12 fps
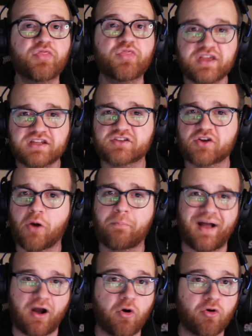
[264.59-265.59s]
these are
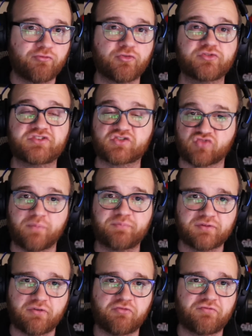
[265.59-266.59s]
powerful
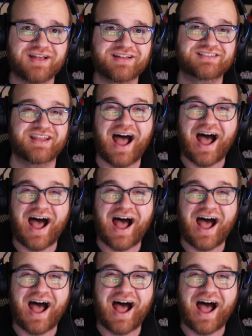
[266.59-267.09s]
disruptive effects that